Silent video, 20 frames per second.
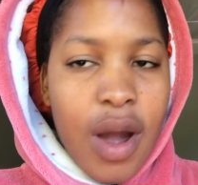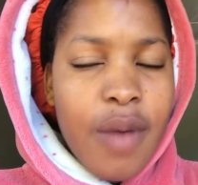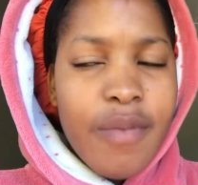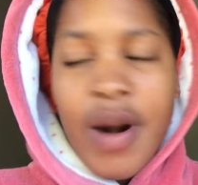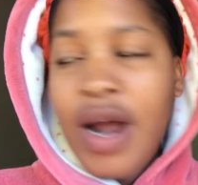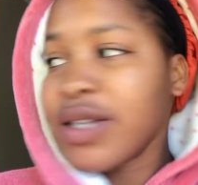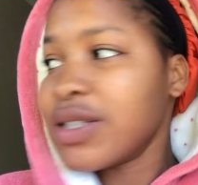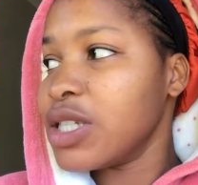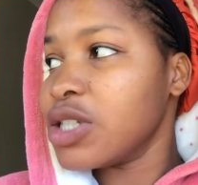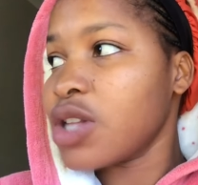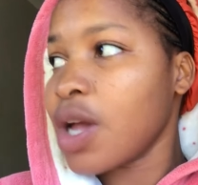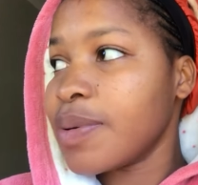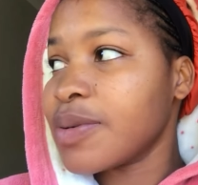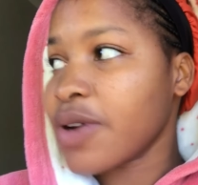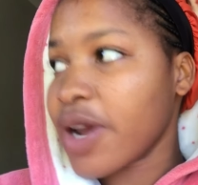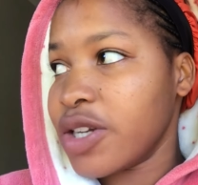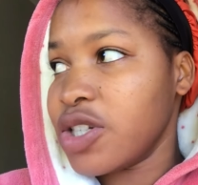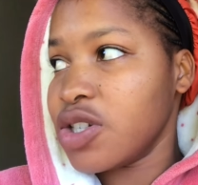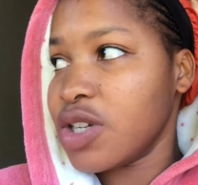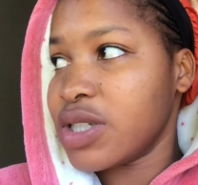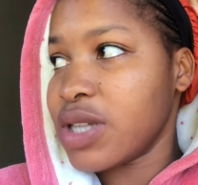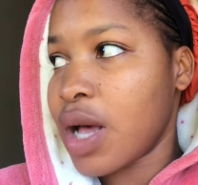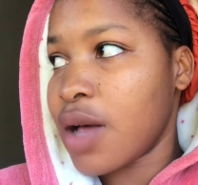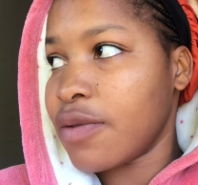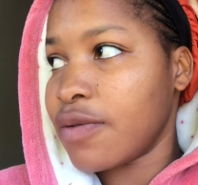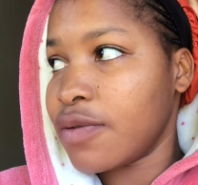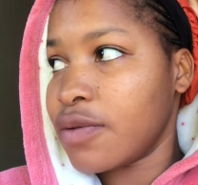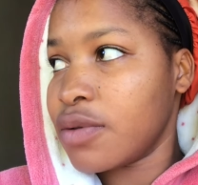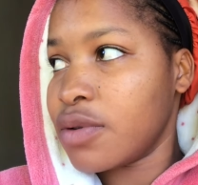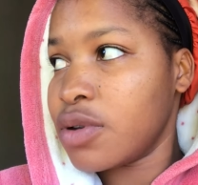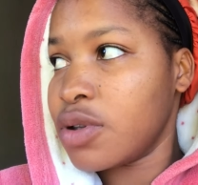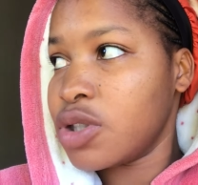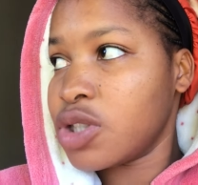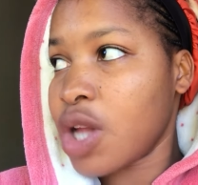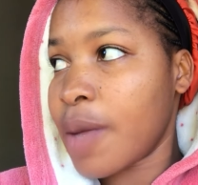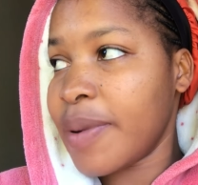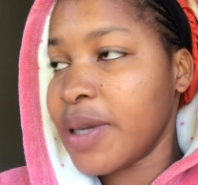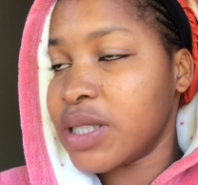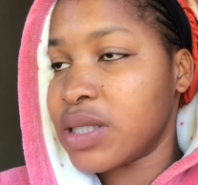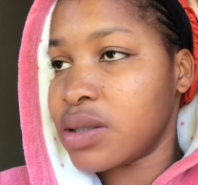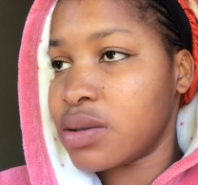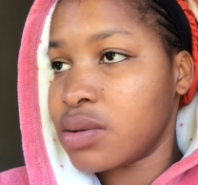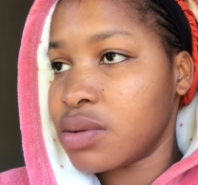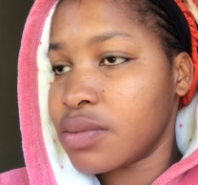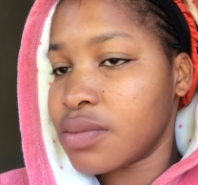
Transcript: Bronxy, stop scratching yourself. Stop it.